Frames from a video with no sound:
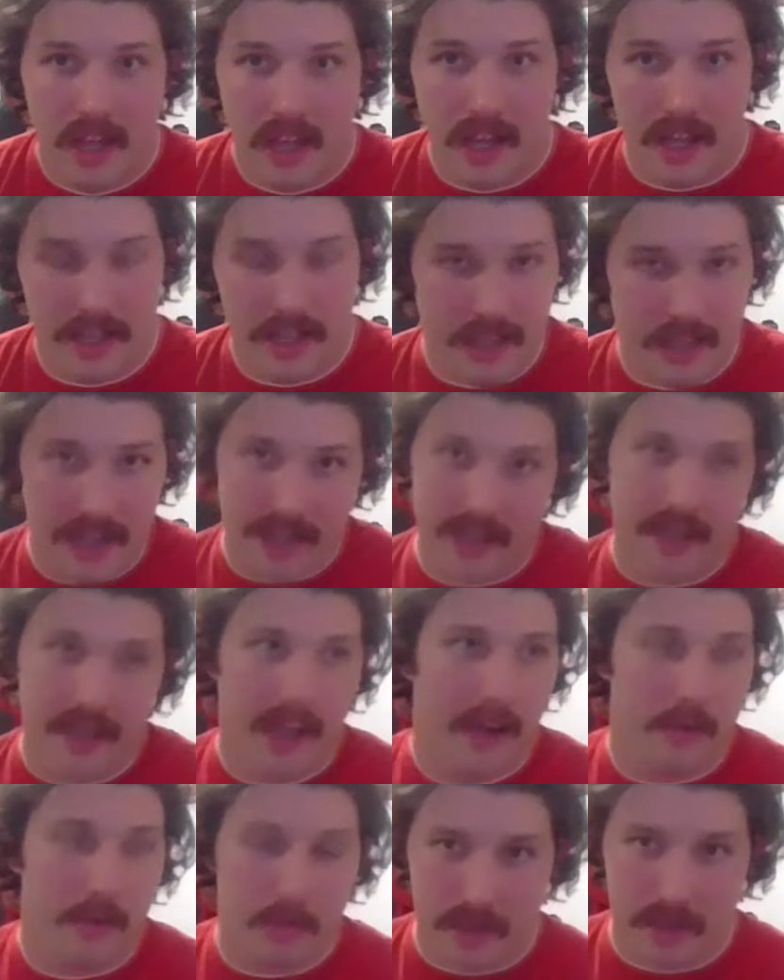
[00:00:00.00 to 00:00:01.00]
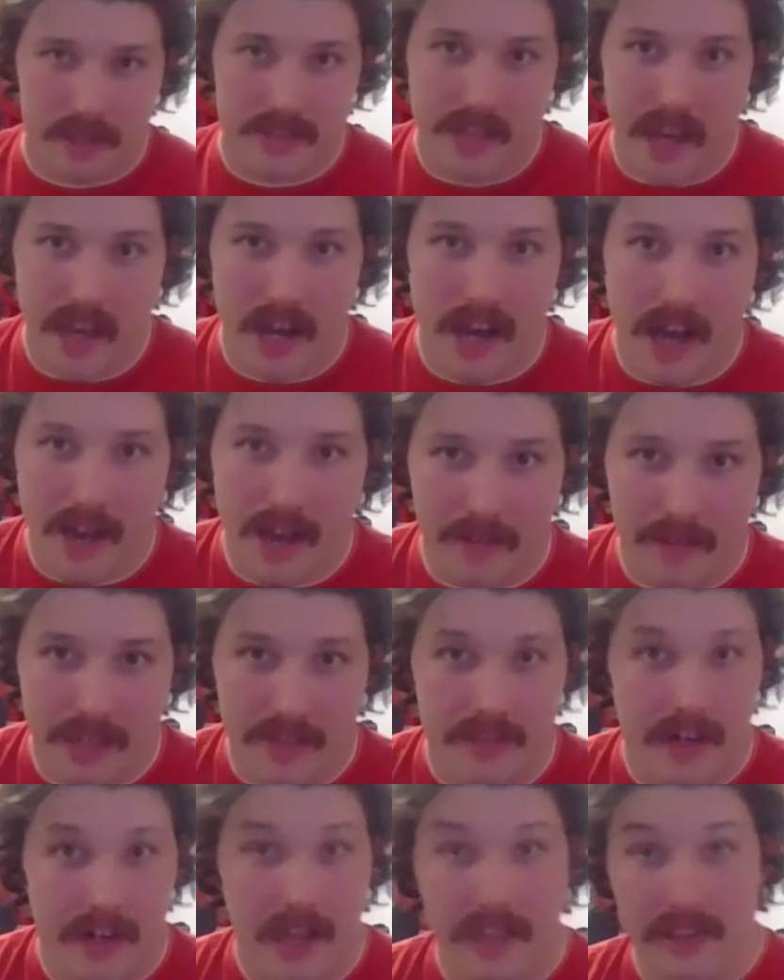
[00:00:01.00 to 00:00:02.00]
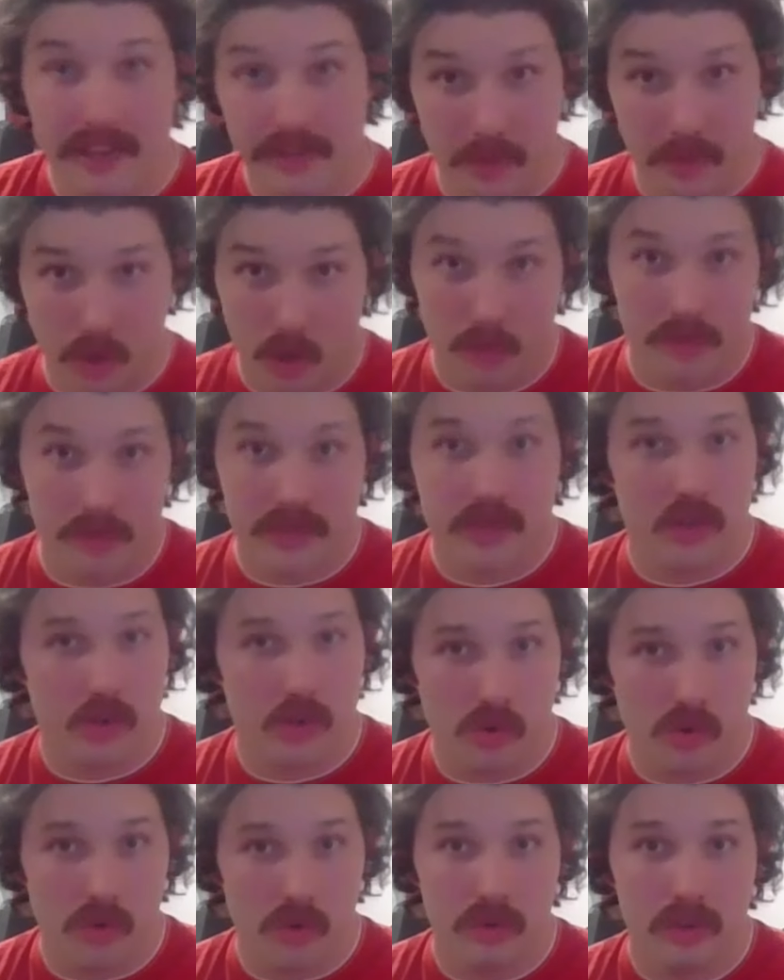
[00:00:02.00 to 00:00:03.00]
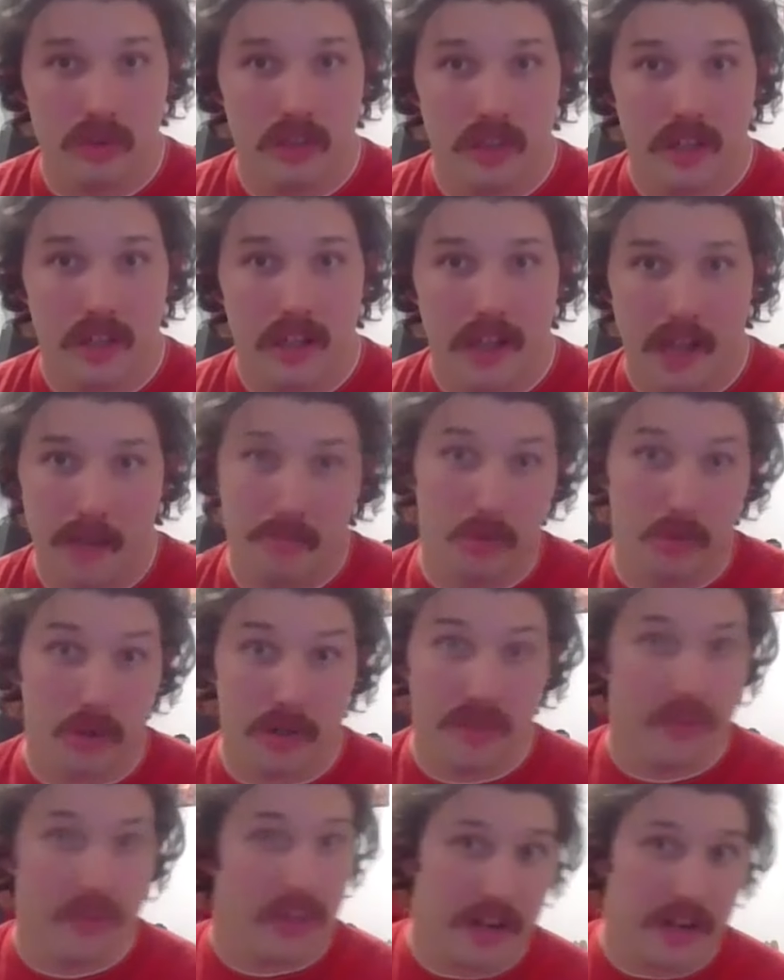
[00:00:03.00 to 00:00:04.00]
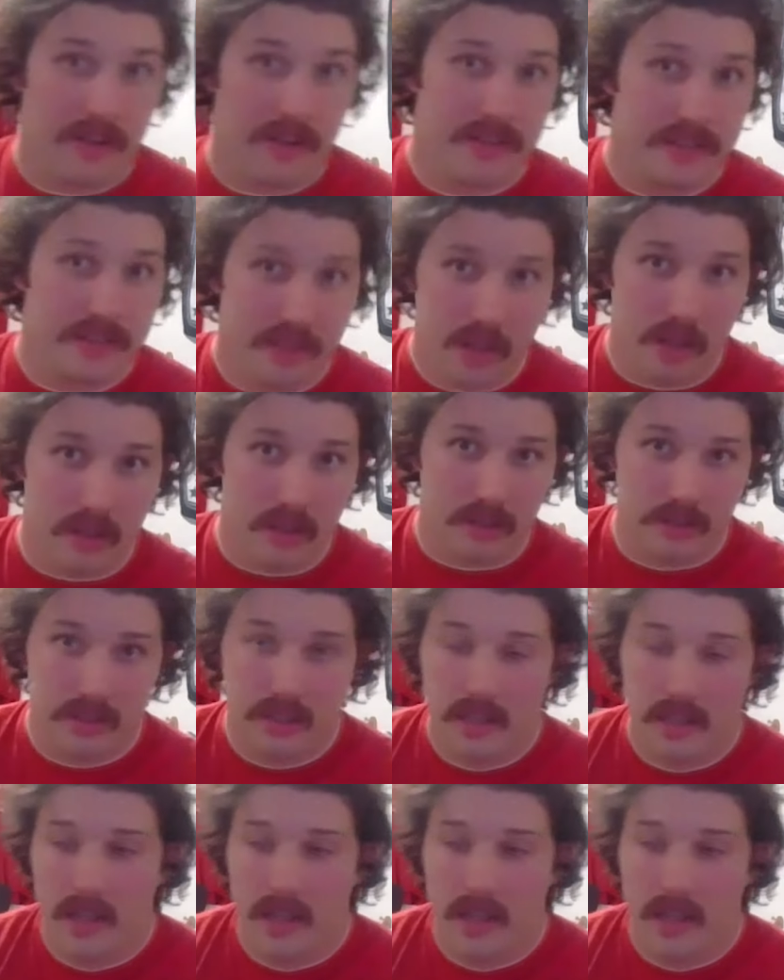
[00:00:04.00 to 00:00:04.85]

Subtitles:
and like it came up with a guitar harmony that I thought was cool, and put it at the end of this song.